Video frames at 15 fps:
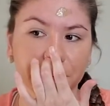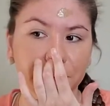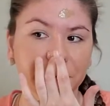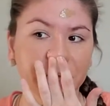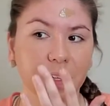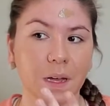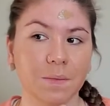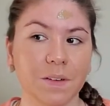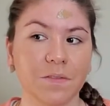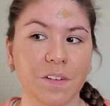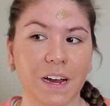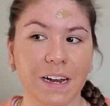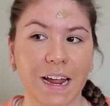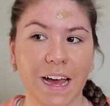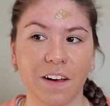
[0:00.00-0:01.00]
come to
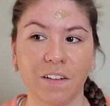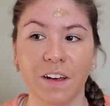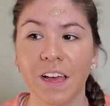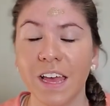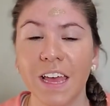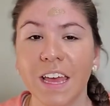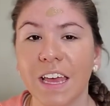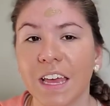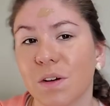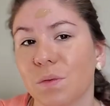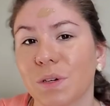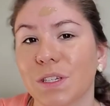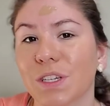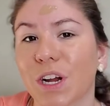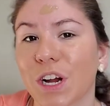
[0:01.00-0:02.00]
find out it
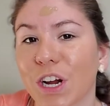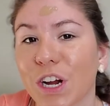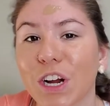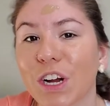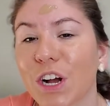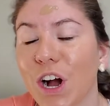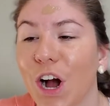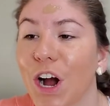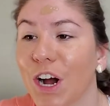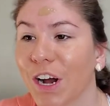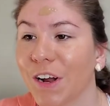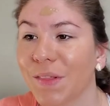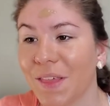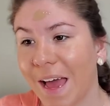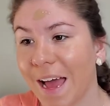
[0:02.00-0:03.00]
was her
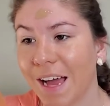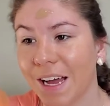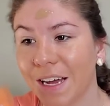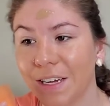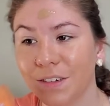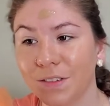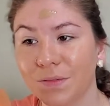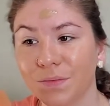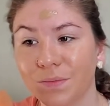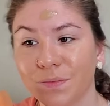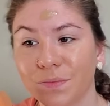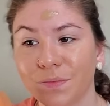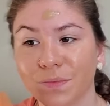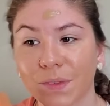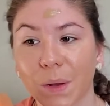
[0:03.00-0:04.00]
car that
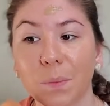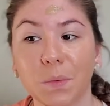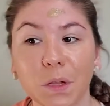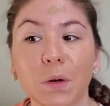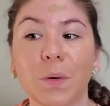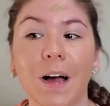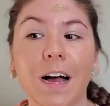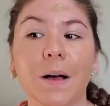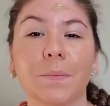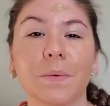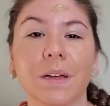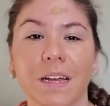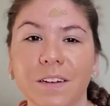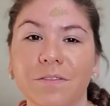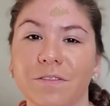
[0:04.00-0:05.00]
blew up
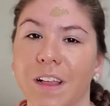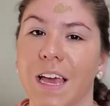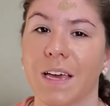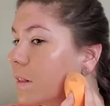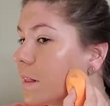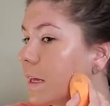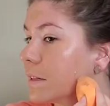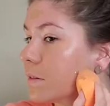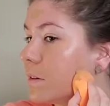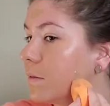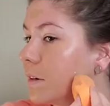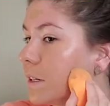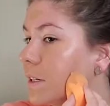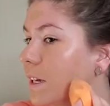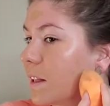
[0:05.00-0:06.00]
in flames that's what
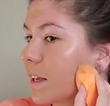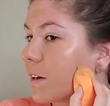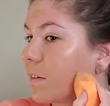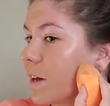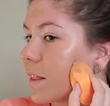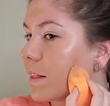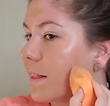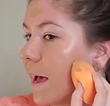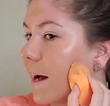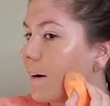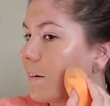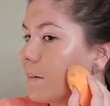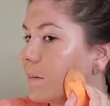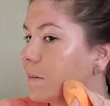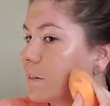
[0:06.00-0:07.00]
we're dealing with
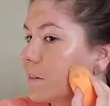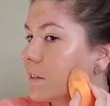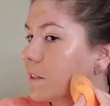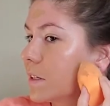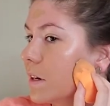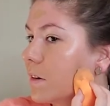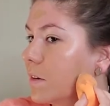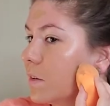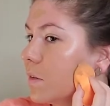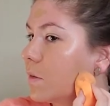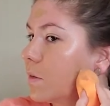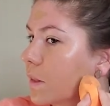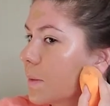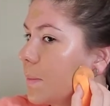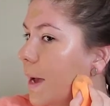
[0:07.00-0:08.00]
now
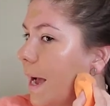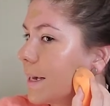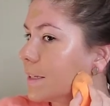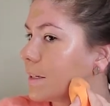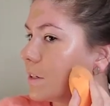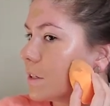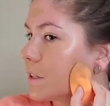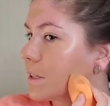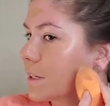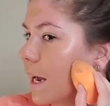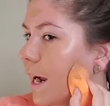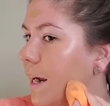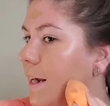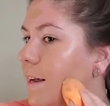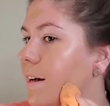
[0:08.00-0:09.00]
so the passenger
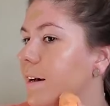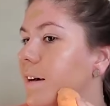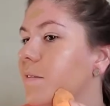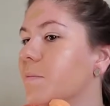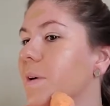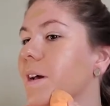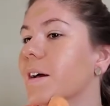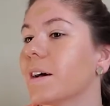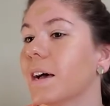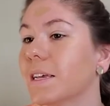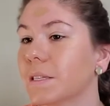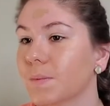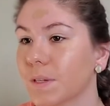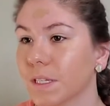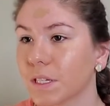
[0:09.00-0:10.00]
side of my
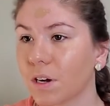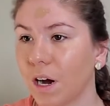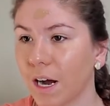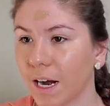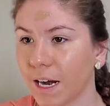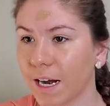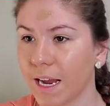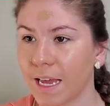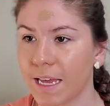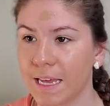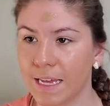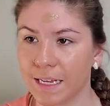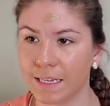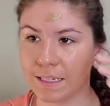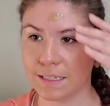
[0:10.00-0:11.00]
husband's car
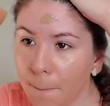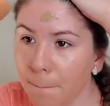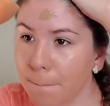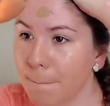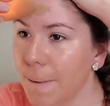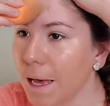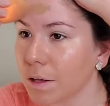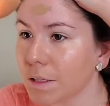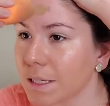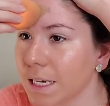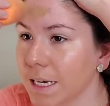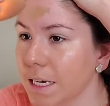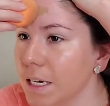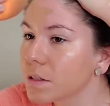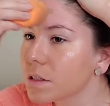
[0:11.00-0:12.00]
is
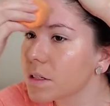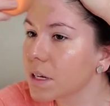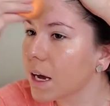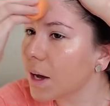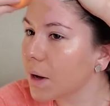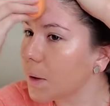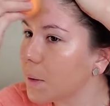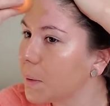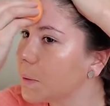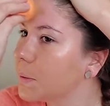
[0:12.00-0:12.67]
melted. So